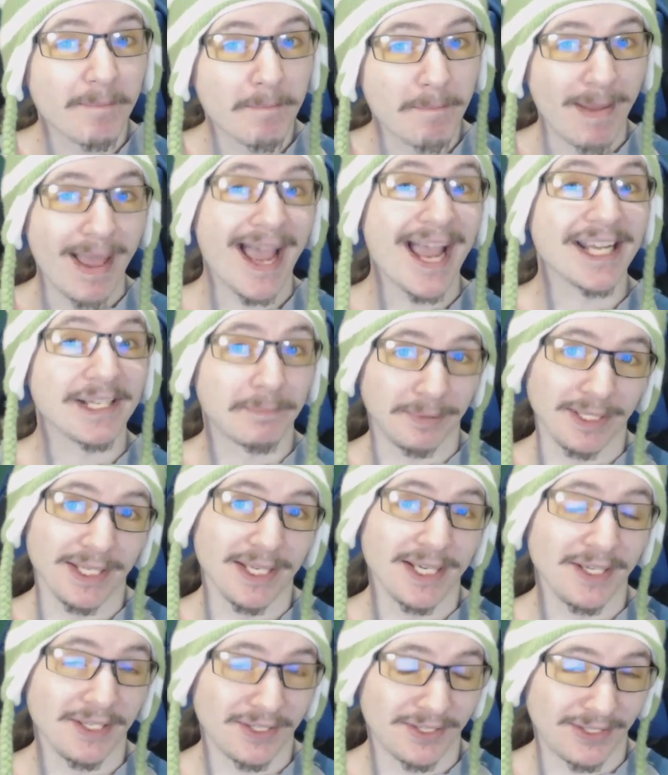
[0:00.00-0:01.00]
bad
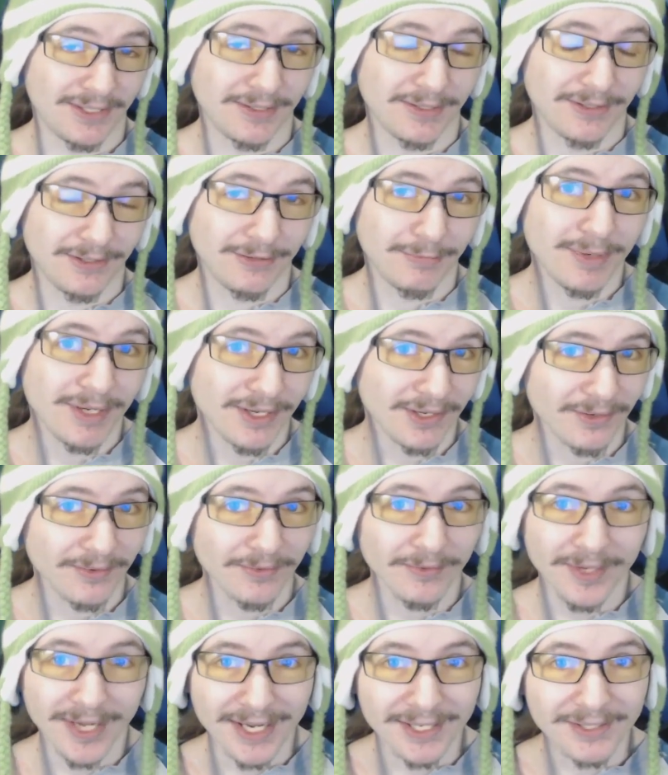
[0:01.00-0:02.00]
place to be a
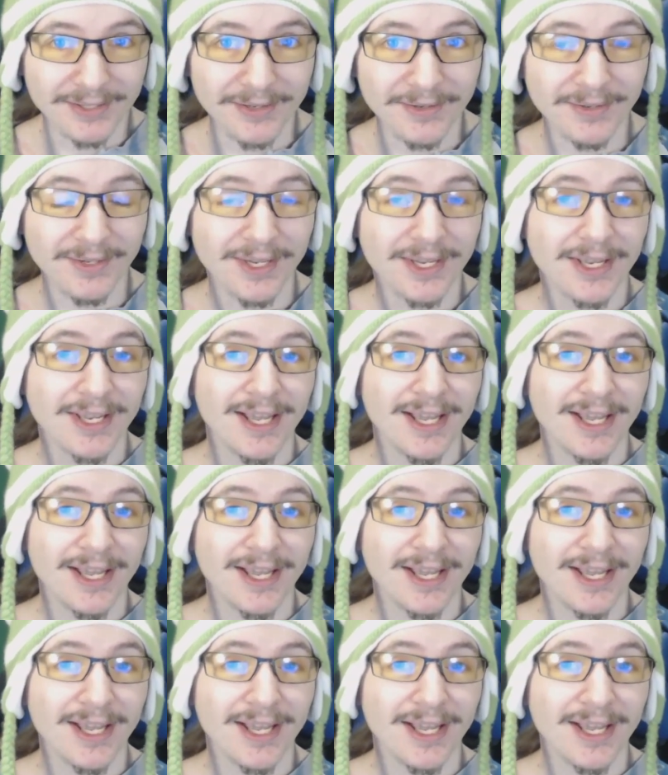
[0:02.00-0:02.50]
creator.